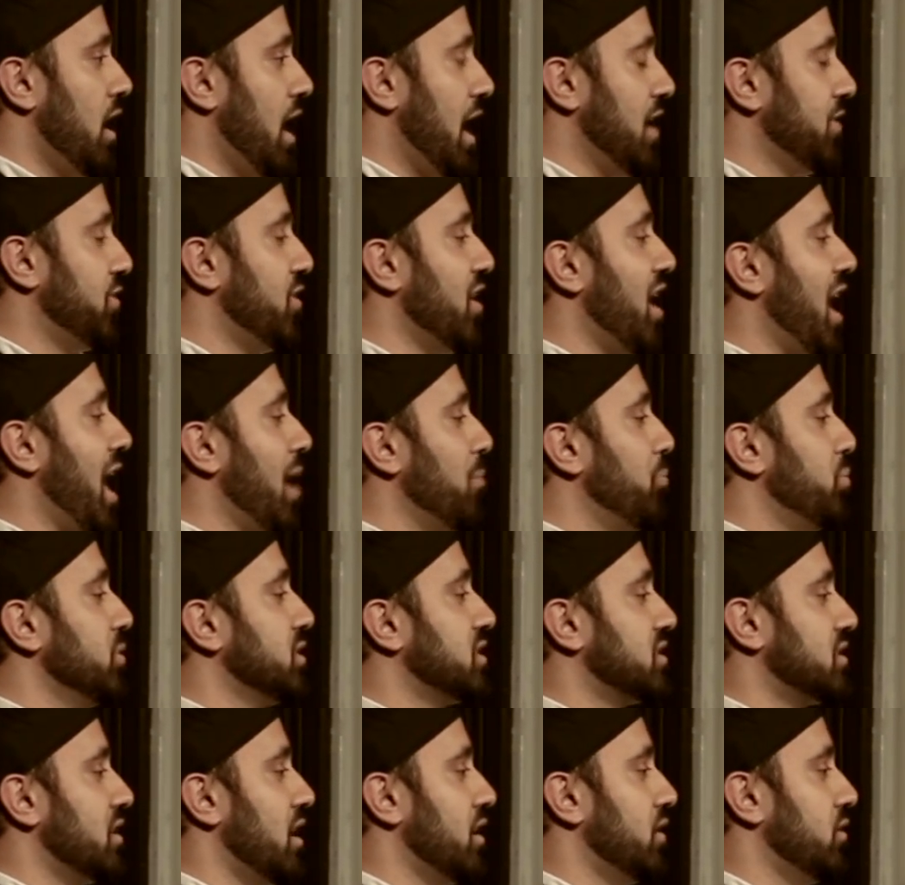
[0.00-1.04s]
at the
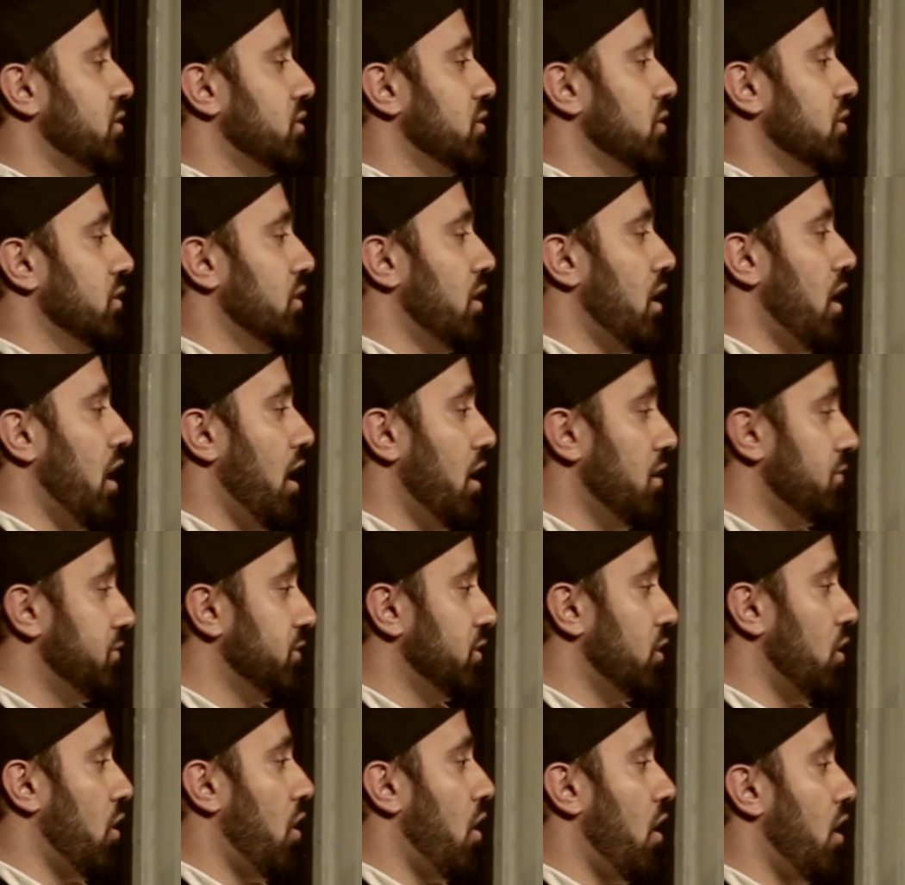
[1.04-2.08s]
epicenter of
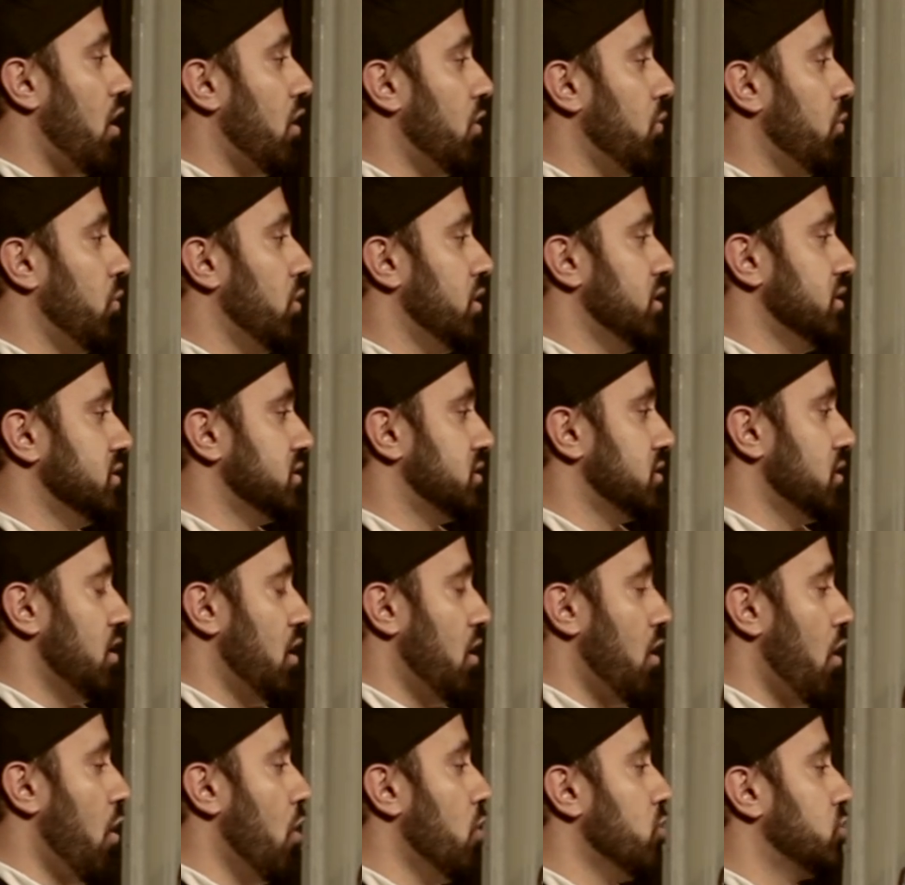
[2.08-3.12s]
it all was
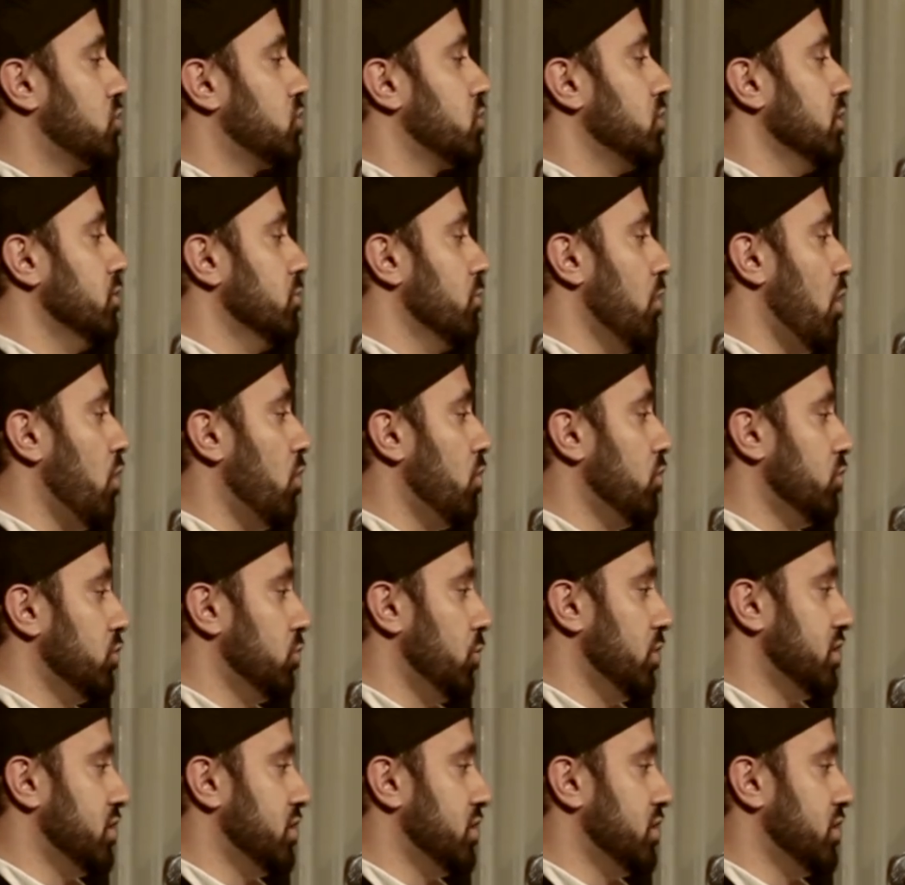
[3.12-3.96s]
Oak Tree Road,